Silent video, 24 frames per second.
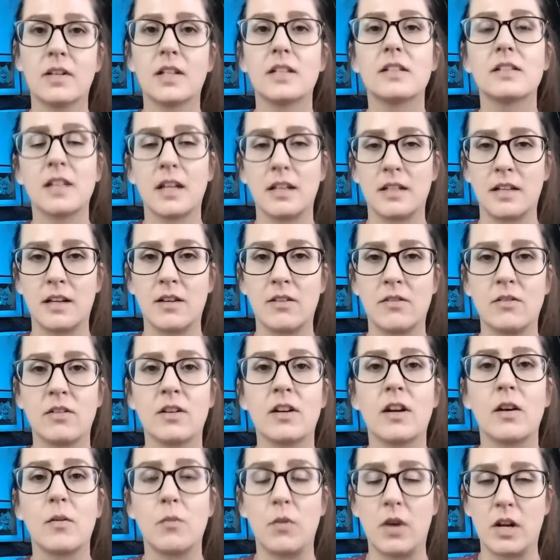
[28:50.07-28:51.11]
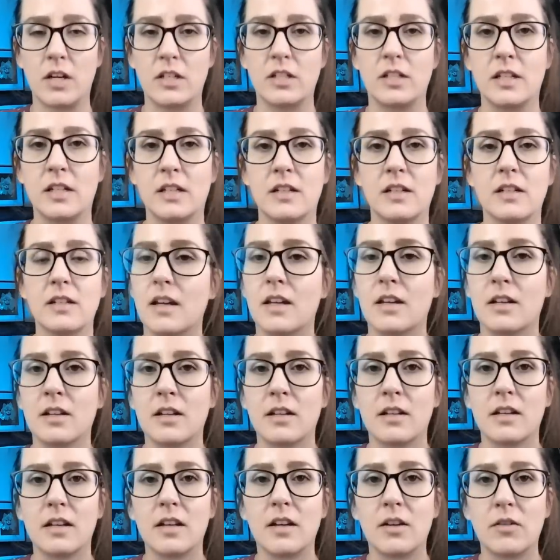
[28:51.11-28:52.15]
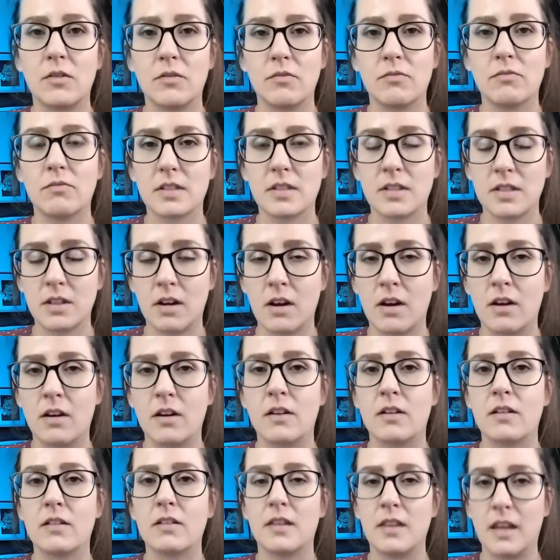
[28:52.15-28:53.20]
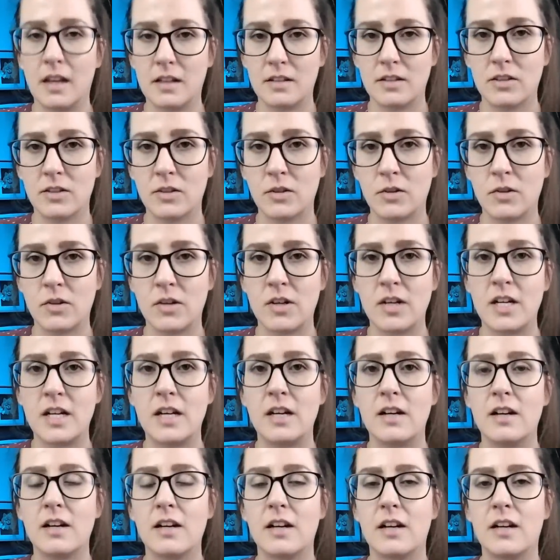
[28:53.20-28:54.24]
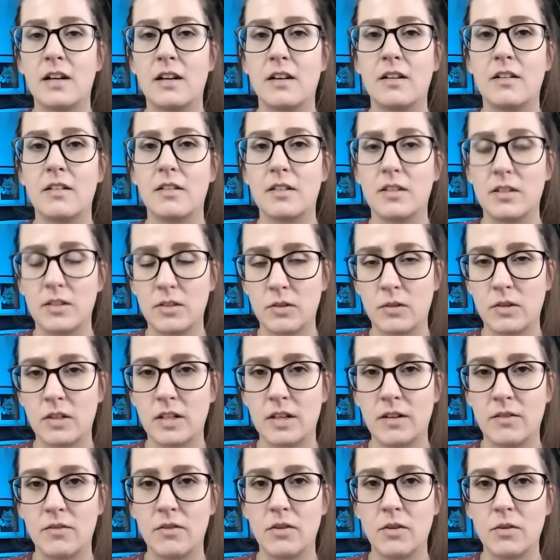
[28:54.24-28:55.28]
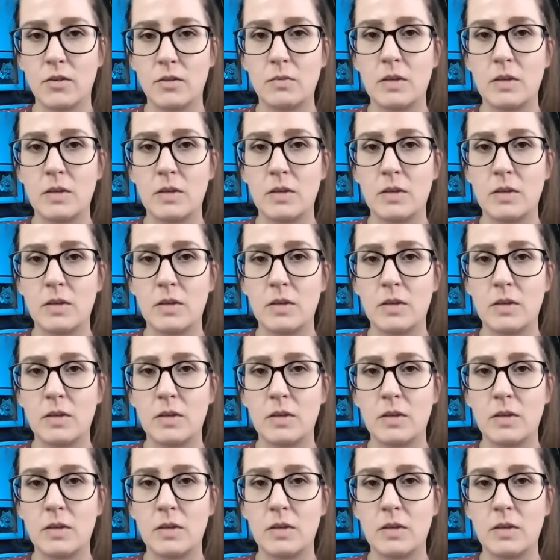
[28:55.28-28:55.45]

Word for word: sat down and watched it, and you know, saw that story and the story of those